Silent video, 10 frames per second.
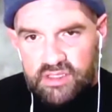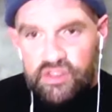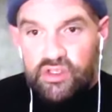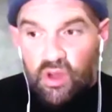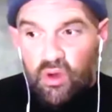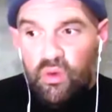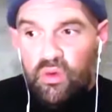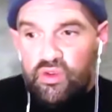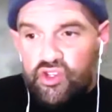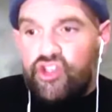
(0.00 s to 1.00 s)
So
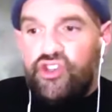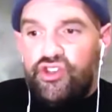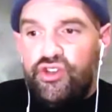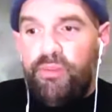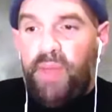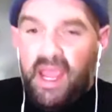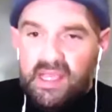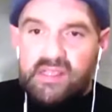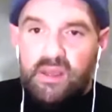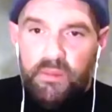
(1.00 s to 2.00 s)
to to pay
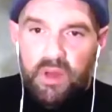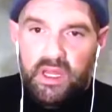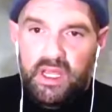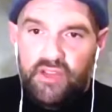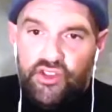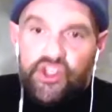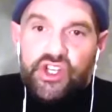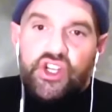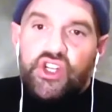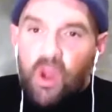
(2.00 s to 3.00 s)
somebody to
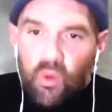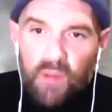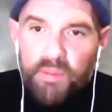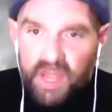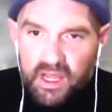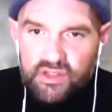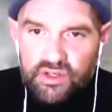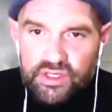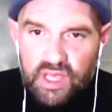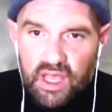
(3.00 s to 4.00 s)
just show up and
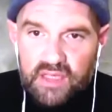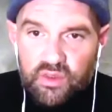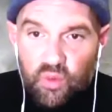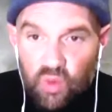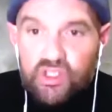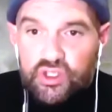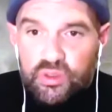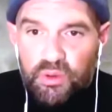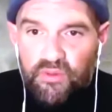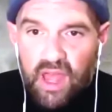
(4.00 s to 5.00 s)
exercise was
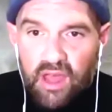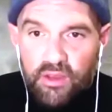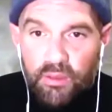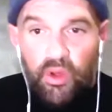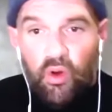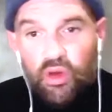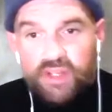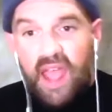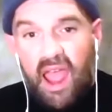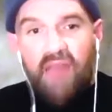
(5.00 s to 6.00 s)
super valuable or to
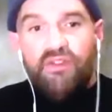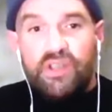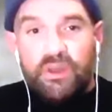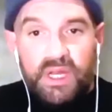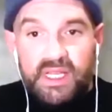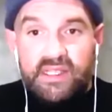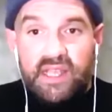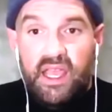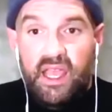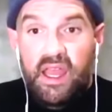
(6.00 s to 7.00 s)
have somebody say,